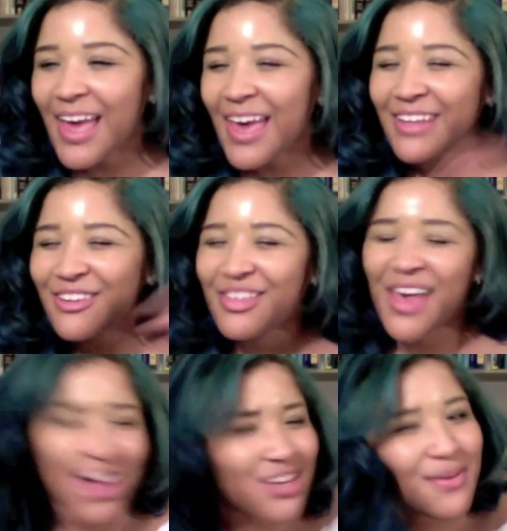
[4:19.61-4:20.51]
it just
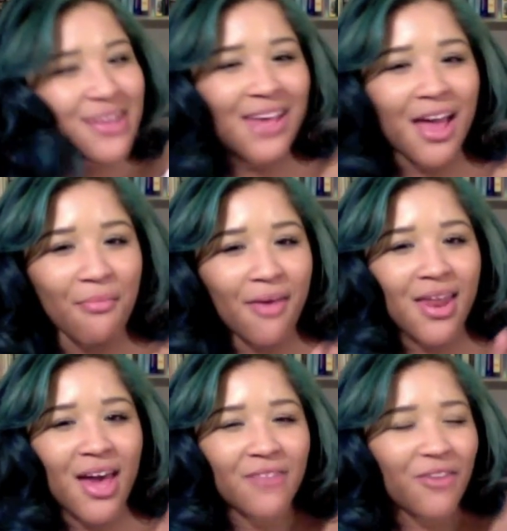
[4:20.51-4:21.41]
had to be Taemin.
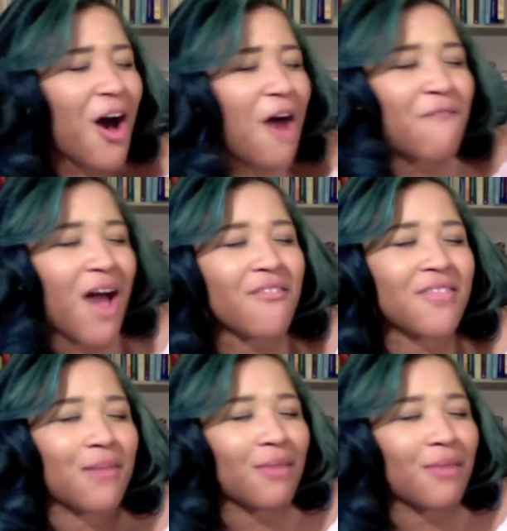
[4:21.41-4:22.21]
Out of all 5 of them,